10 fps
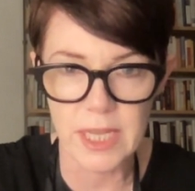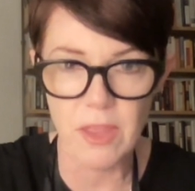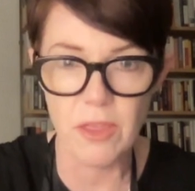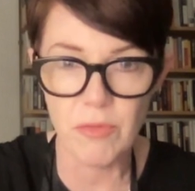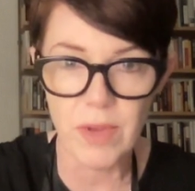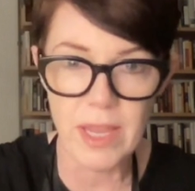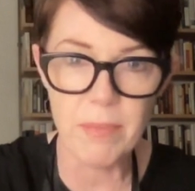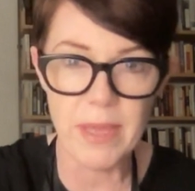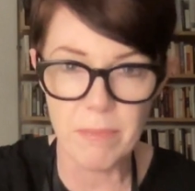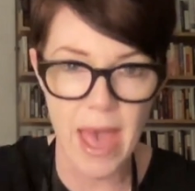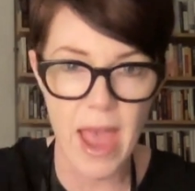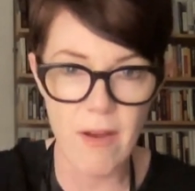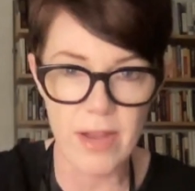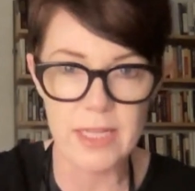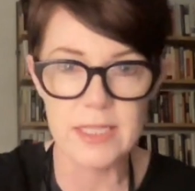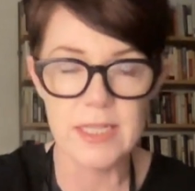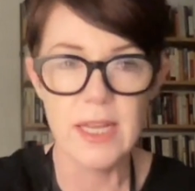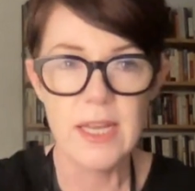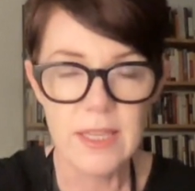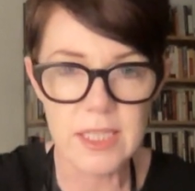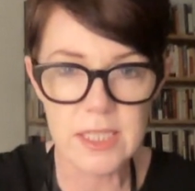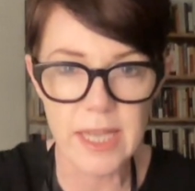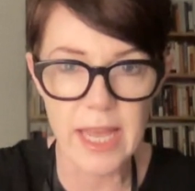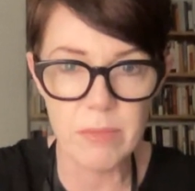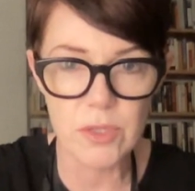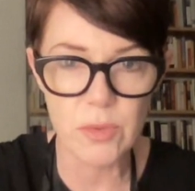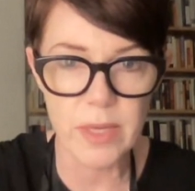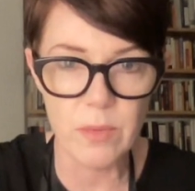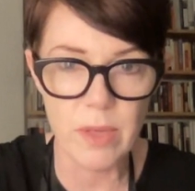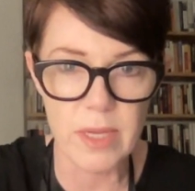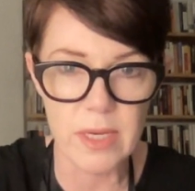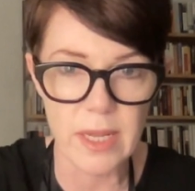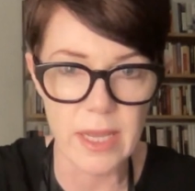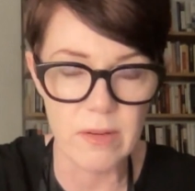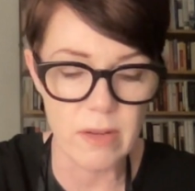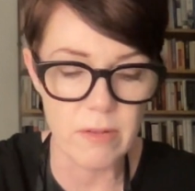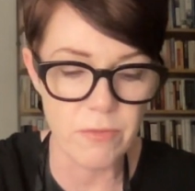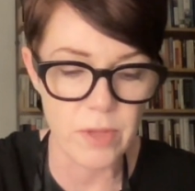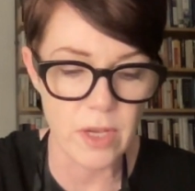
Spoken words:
They're the three big barriers that stand between women and full